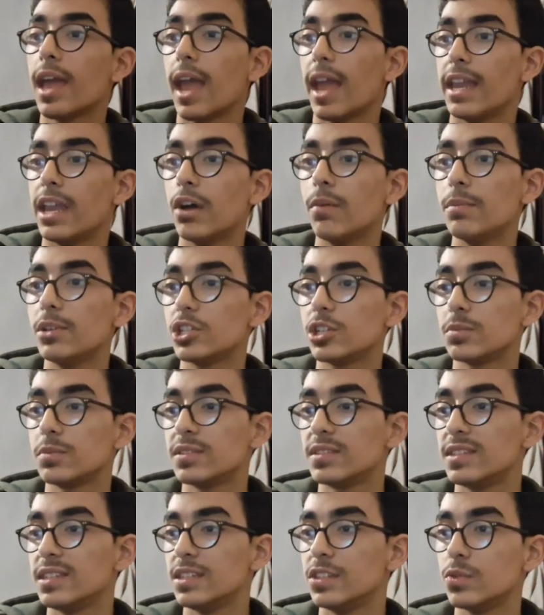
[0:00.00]
And now bishop to
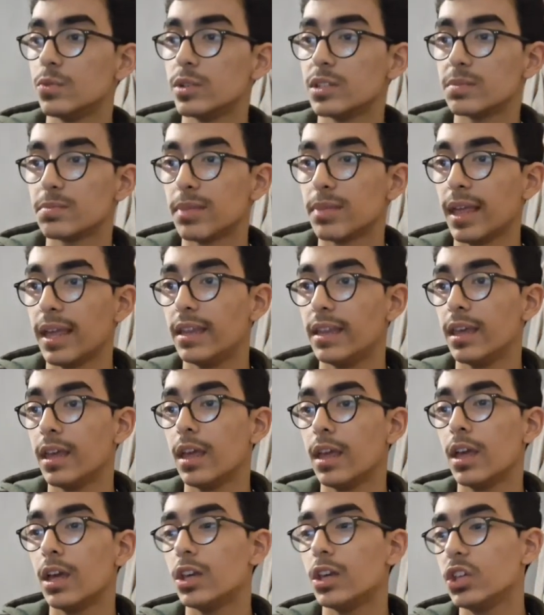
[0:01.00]
c2 is played.
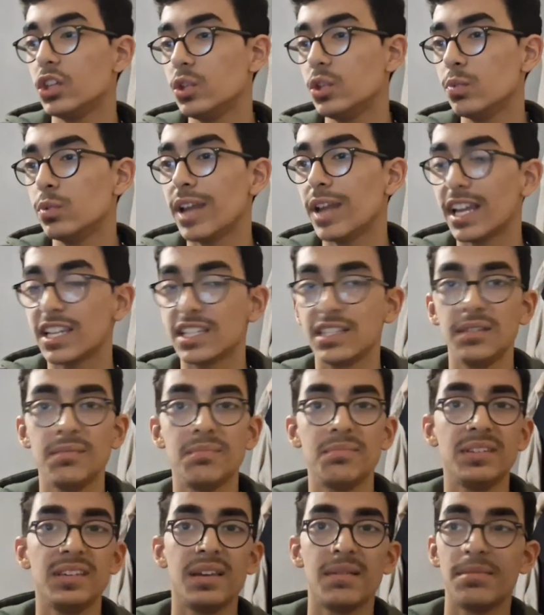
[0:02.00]
You would actually
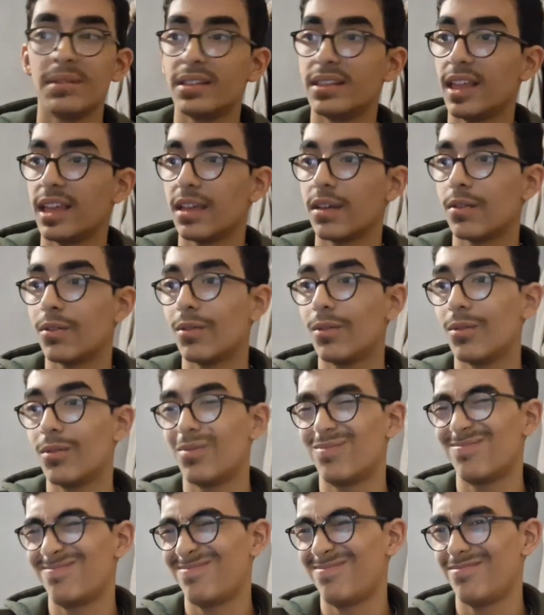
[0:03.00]
be a bit like,
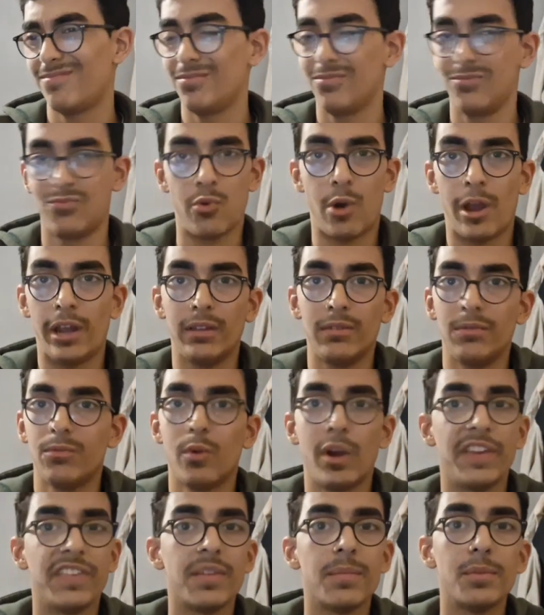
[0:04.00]
why
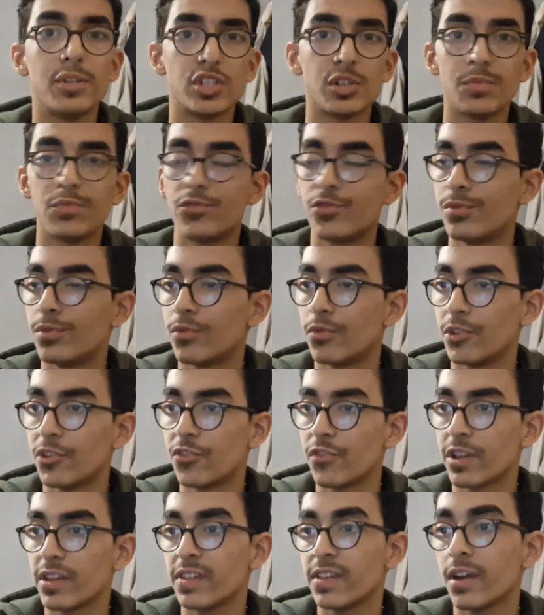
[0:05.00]
is the bishop
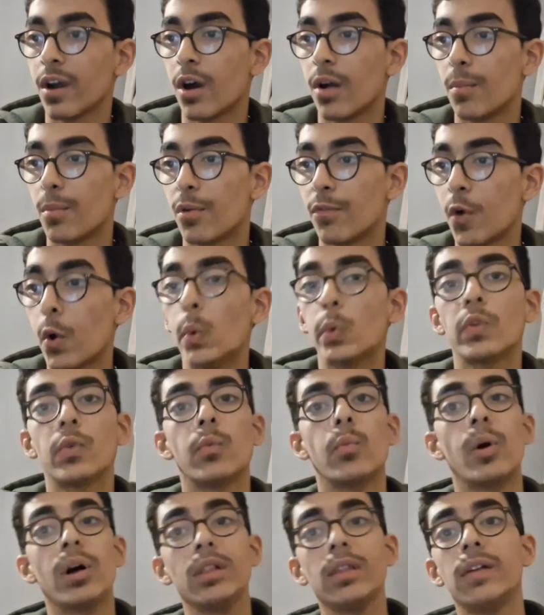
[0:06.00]
retreating unprovoked?
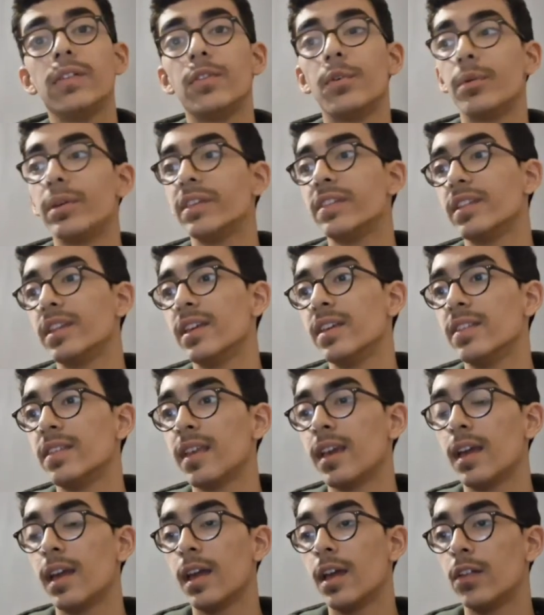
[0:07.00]
Well, the reason is
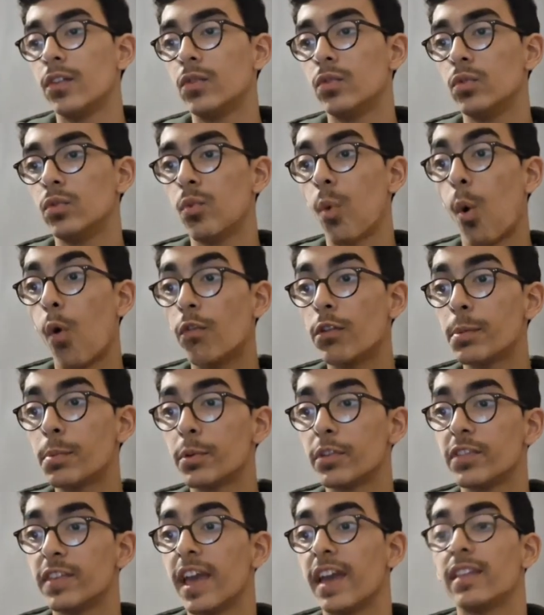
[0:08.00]
to
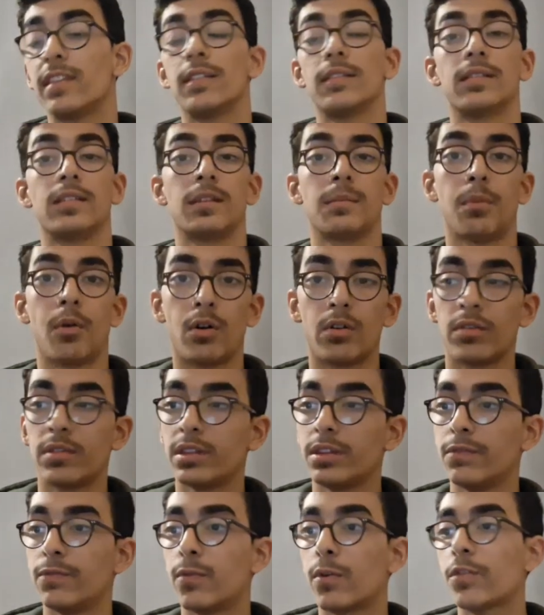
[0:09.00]
overprotect the pawn on
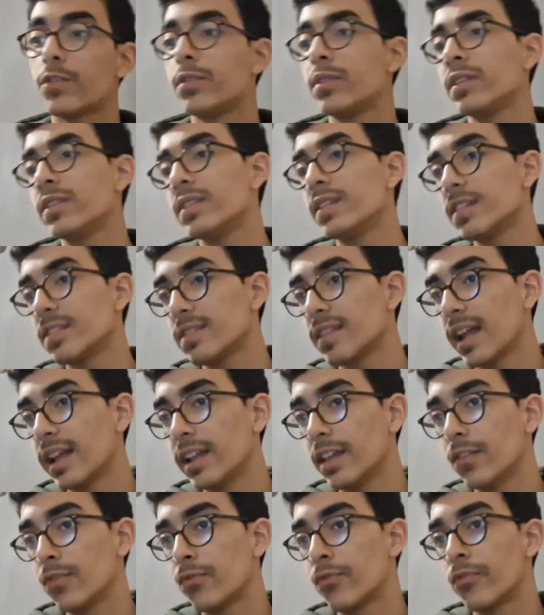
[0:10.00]
e4 so that this knight
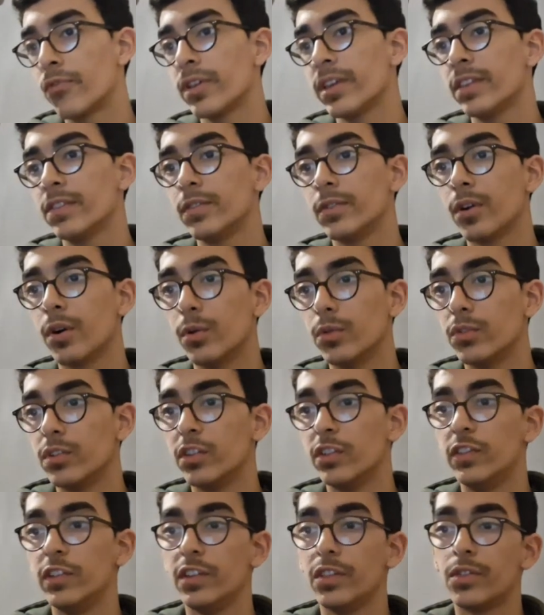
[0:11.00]
is free to go to the
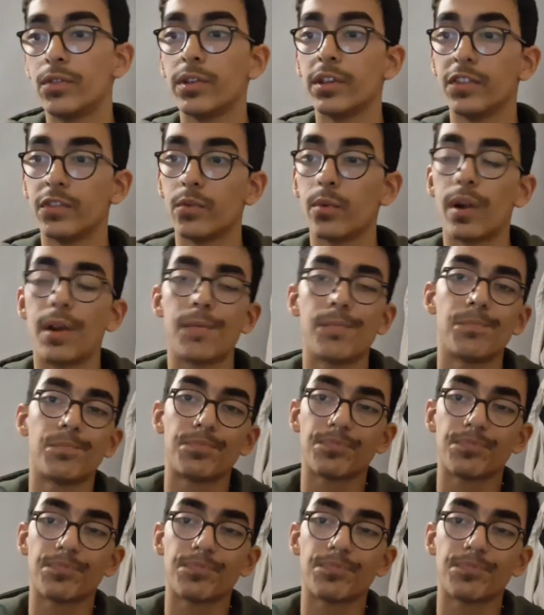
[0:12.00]
g3 square.